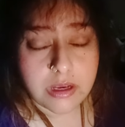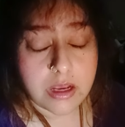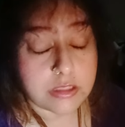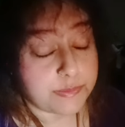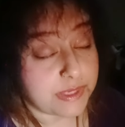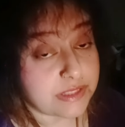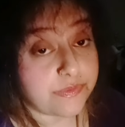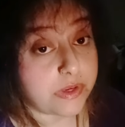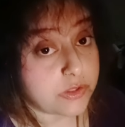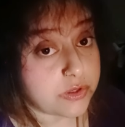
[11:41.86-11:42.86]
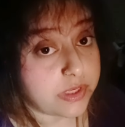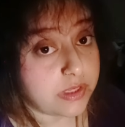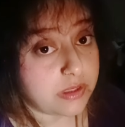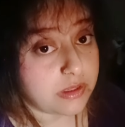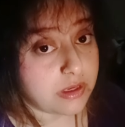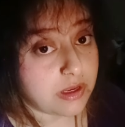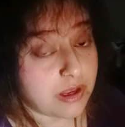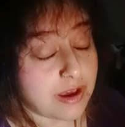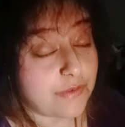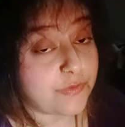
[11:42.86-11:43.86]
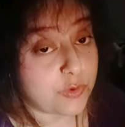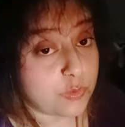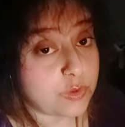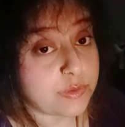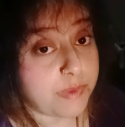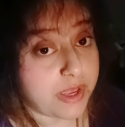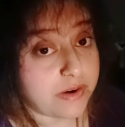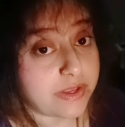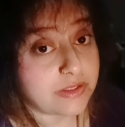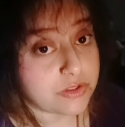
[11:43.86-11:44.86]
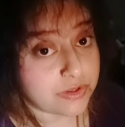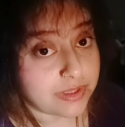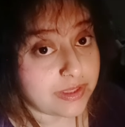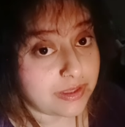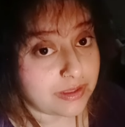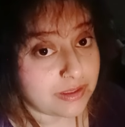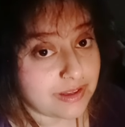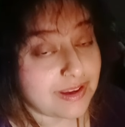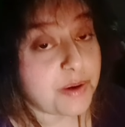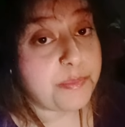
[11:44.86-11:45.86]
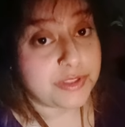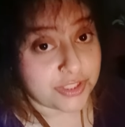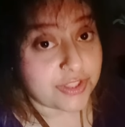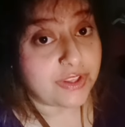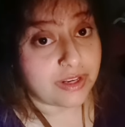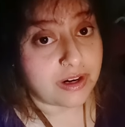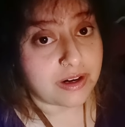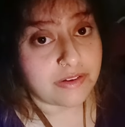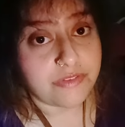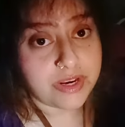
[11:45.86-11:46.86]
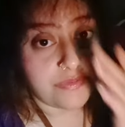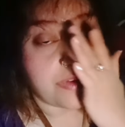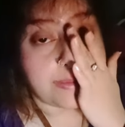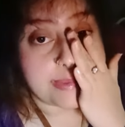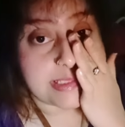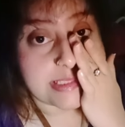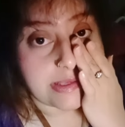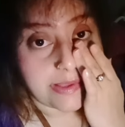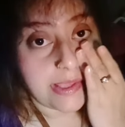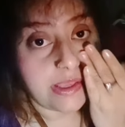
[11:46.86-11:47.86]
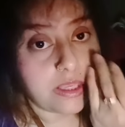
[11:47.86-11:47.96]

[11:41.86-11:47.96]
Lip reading: a specific tree, a fruit bearing tree, particular, very famous, okay?